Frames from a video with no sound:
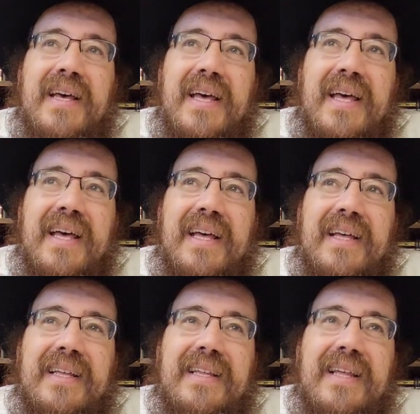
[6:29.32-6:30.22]

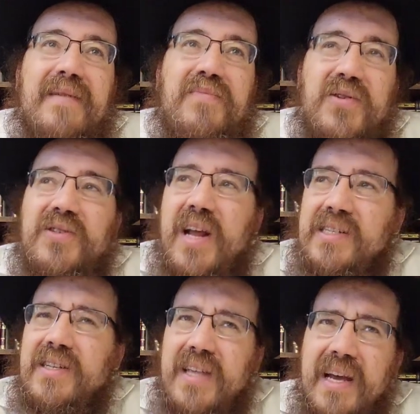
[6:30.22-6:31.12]
a person
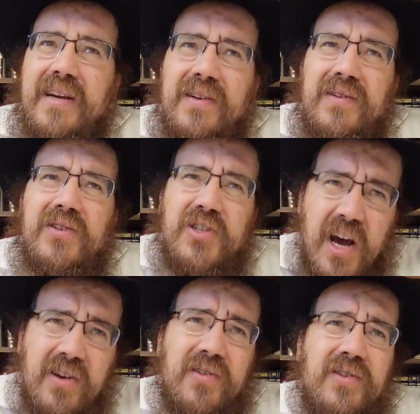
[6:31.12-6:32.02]
has to take
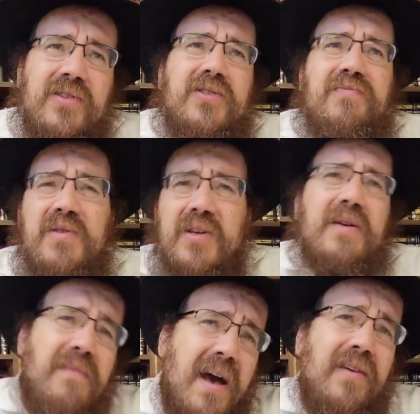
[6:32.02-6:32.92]
Shachris,
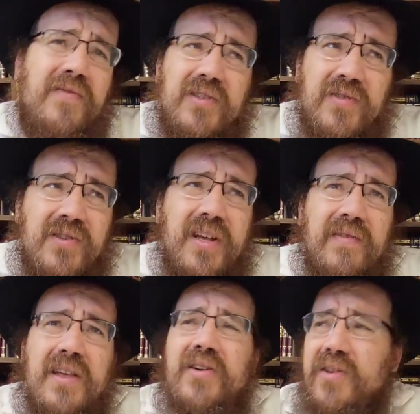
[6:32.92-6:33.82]
Mincha, Ma'ariv seriously
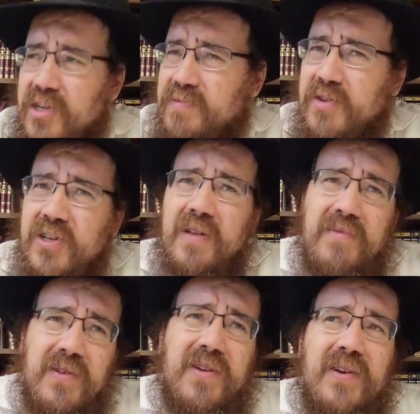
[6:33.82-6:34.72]
every day, Krish,
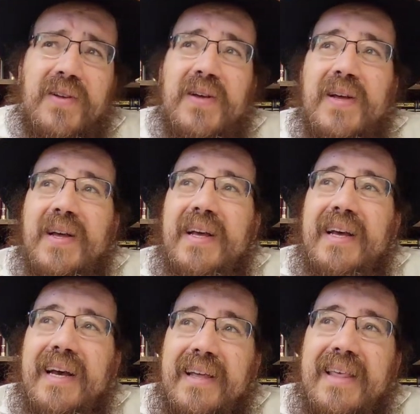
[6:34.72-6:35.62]
Mashalamita,
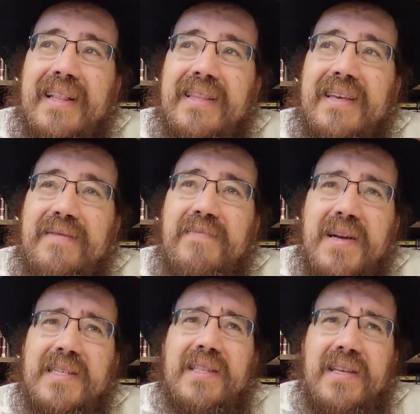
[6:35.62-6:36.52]
and that
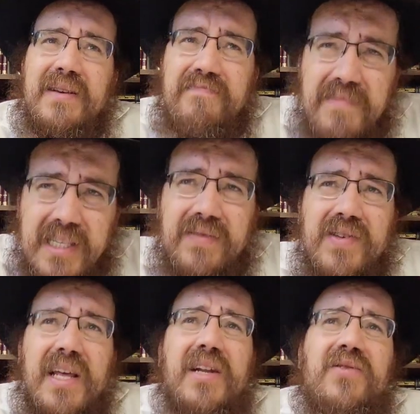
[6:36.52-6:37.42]
makes it the
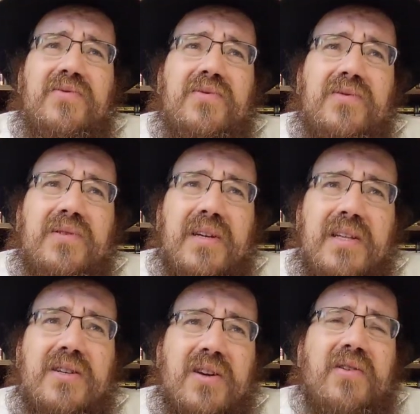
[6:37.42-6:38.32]
mitzvahs that he
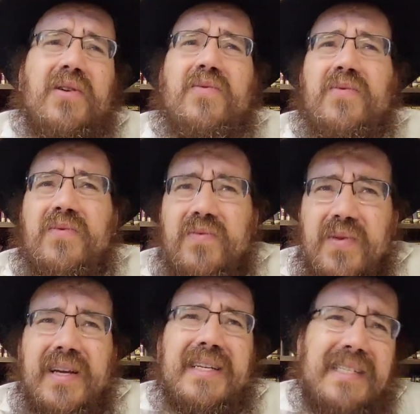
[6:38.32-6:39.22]
does are
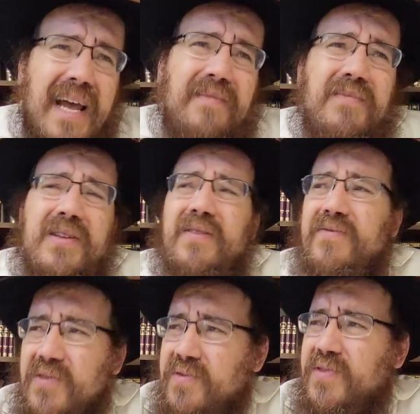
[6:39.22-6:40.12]
with excitement and
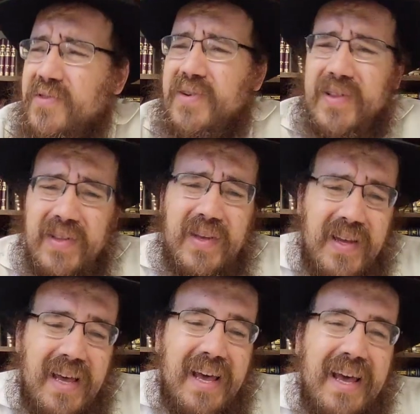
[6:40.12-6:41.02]
fervor, and
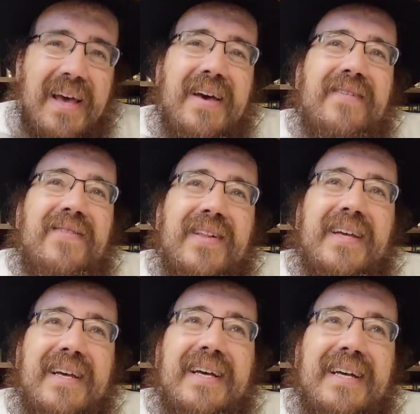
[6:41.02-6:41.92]

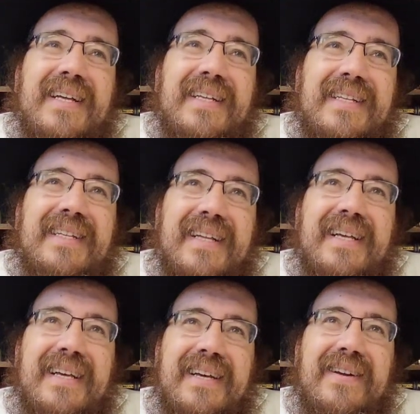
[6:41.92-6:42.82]
really,
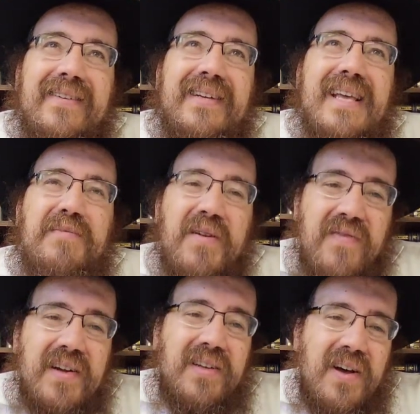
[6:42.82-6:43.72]
he's able to
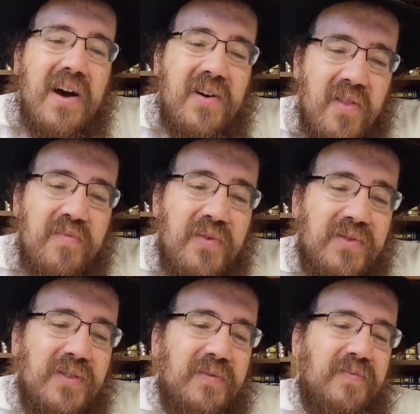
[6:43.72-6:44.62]
affect on another person.